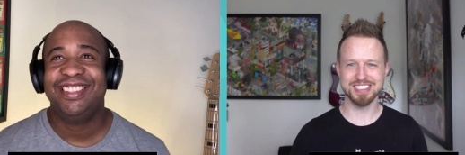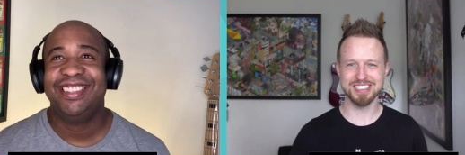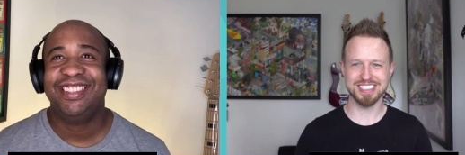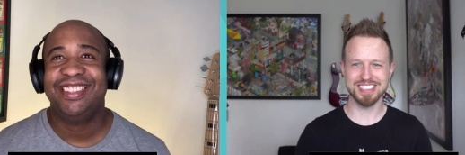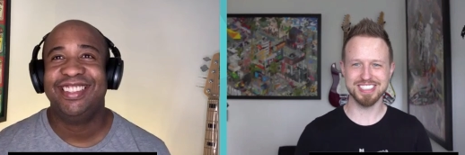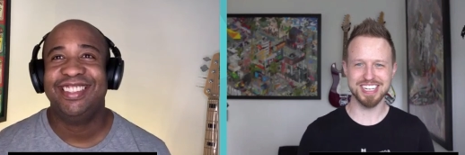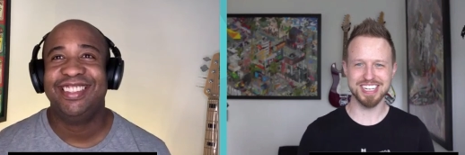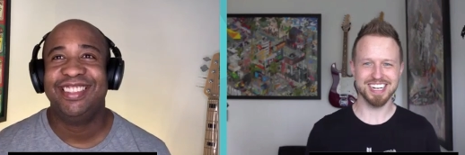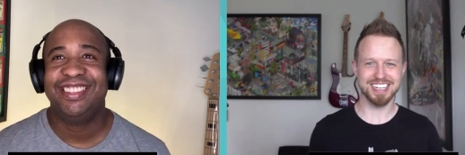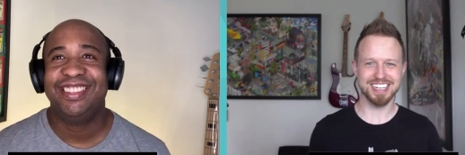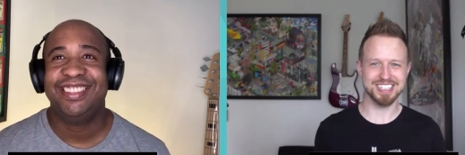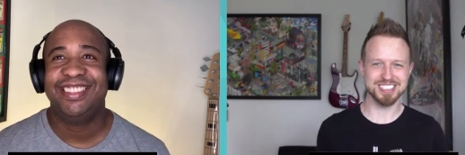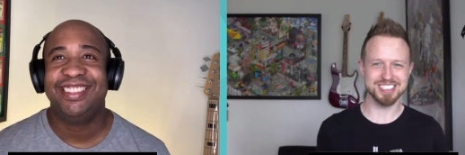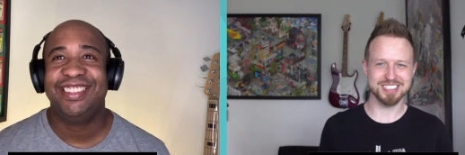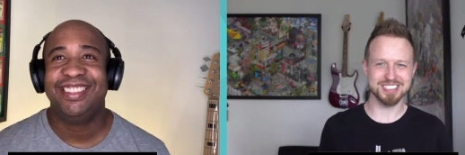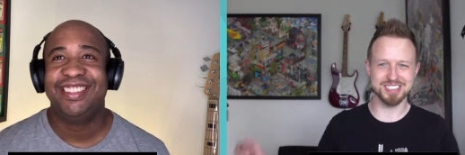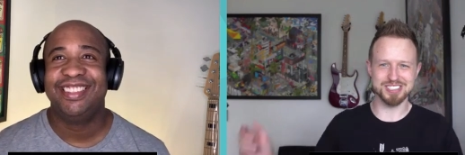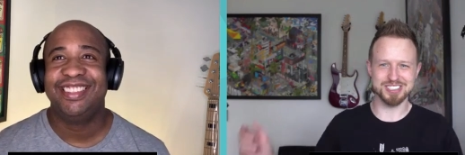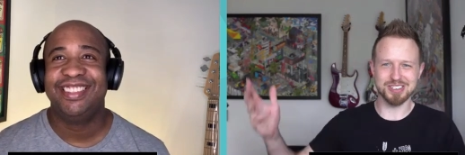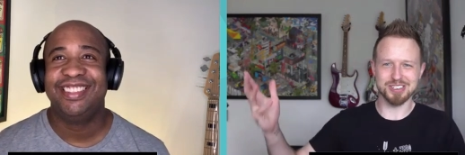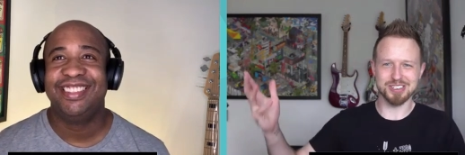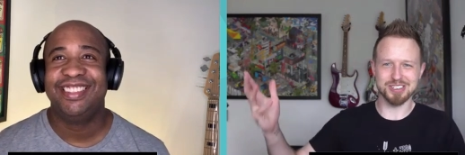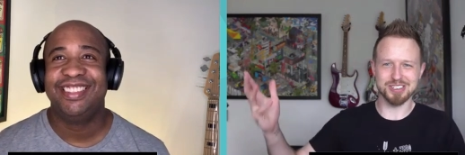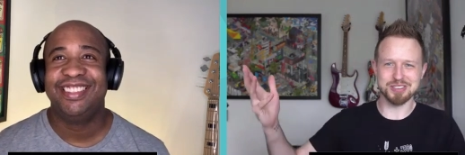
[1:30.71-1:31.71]
Speaker 1: just yeah,
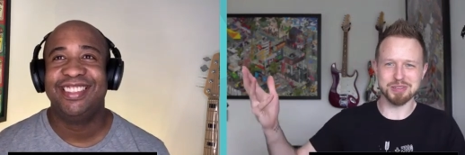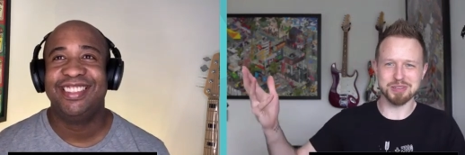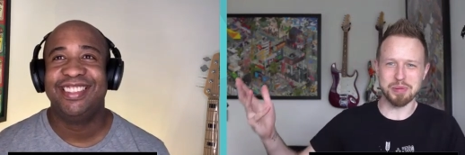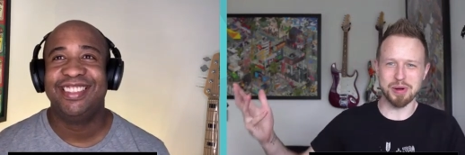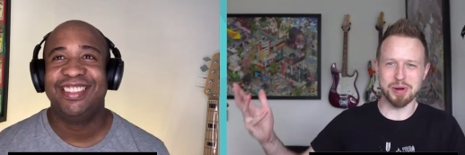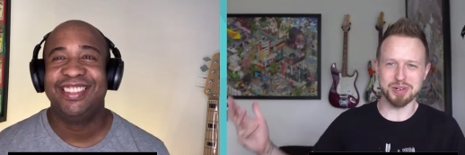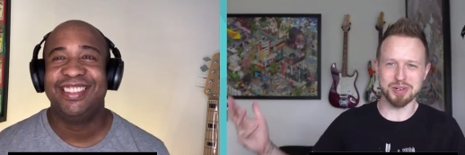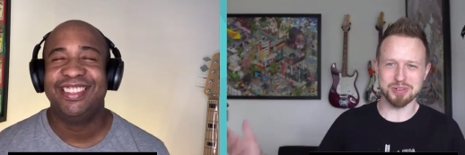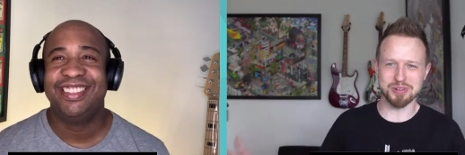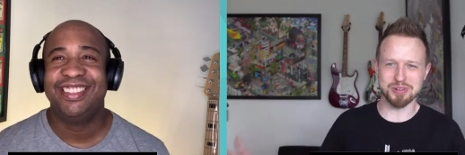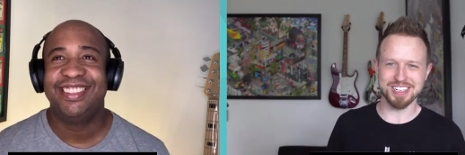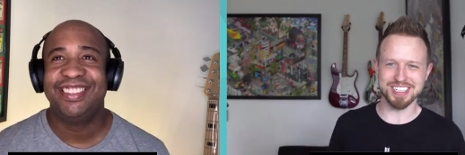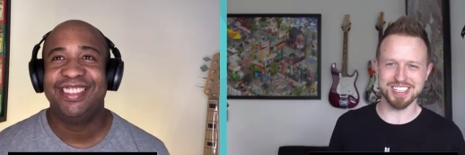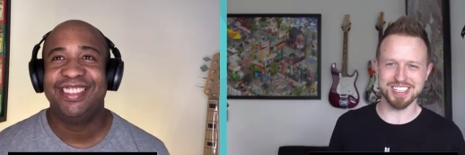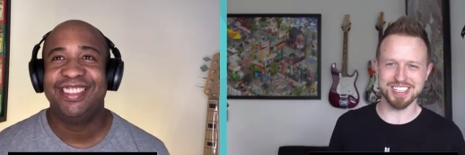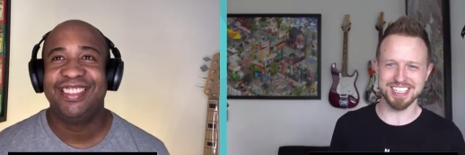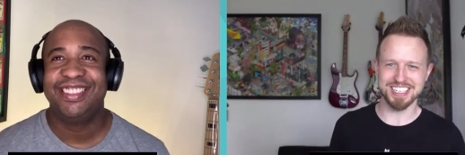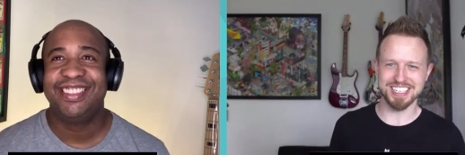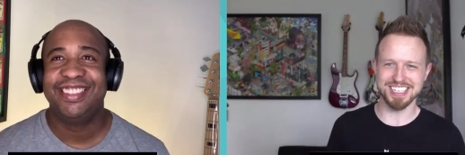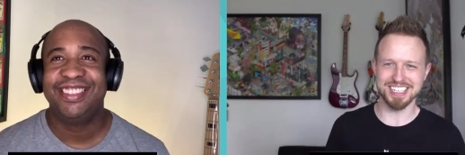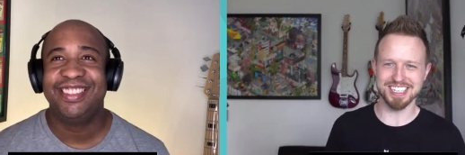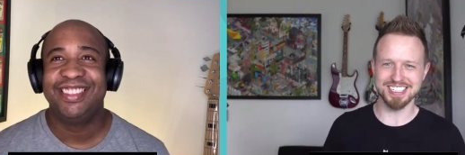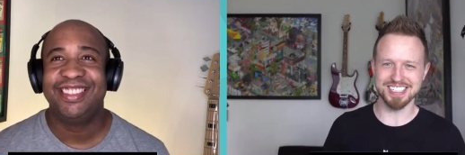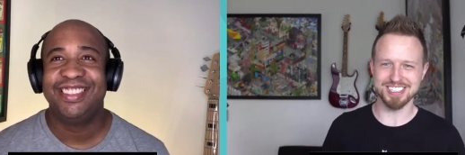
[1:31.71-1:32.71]
he's so he's a punk rock
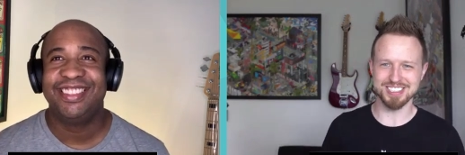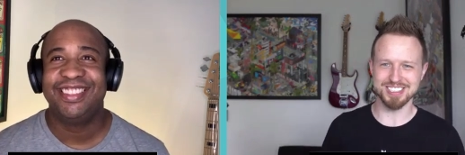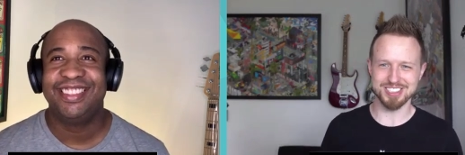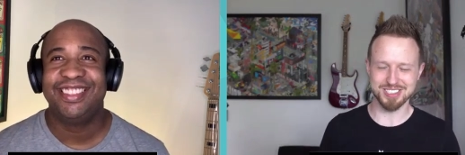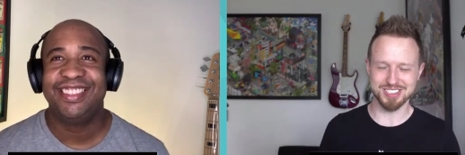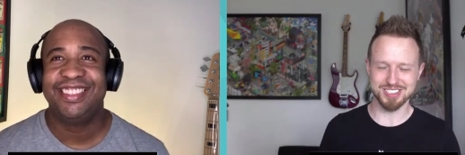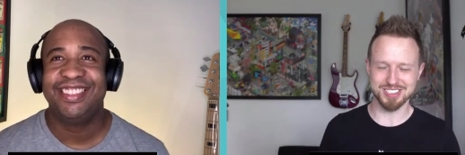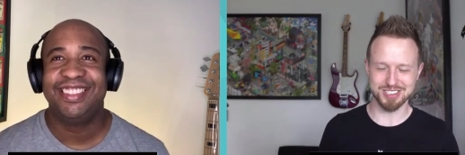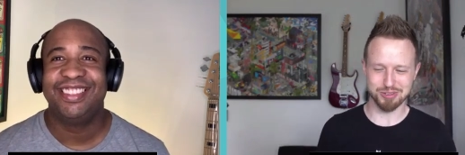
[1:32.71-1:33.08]
kid that just